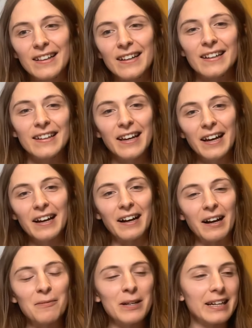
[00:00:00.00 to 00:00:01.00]
Yeah,
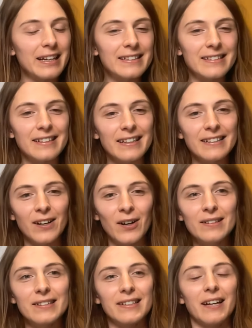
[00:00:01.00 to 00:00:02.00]
I mean it's it's hard
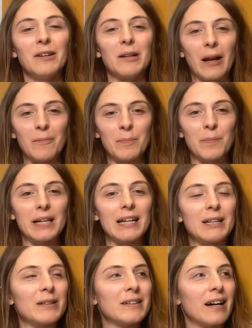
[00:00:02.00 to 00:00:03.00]
to tell, I'm, but
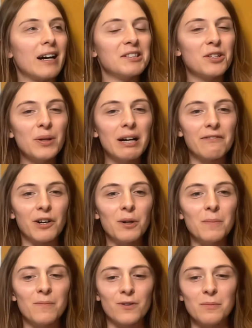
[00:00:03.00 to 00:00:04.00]
like I do have
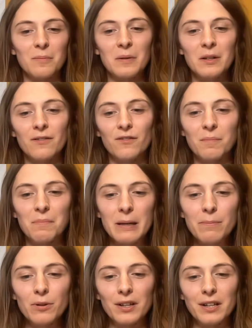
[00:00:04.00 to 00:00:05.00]
hope from from
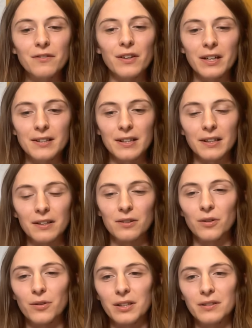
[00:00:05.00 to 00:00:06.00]
people innovating
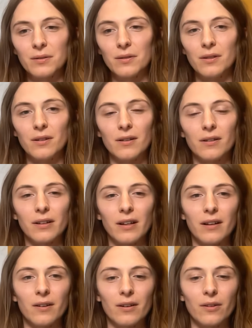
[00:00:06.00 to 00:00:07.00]
on these uh,
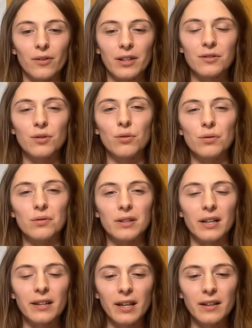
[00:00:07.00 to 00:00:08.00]
on these tools. And
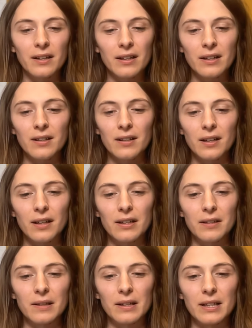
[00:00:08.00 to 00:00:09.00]
I think
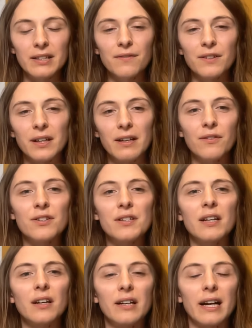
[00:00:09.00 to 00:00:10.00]
like even even seeing
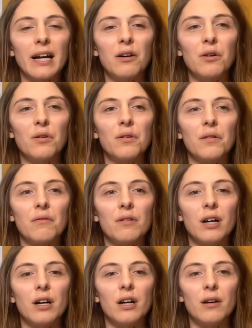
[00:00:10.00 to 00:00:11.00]
like how
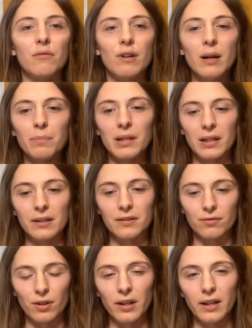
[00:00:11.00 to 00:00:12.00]
uh, Replit
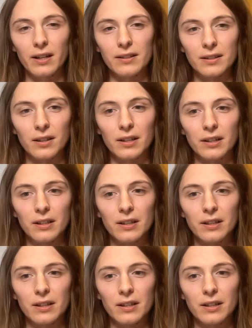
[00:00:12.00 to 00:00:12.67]
right has like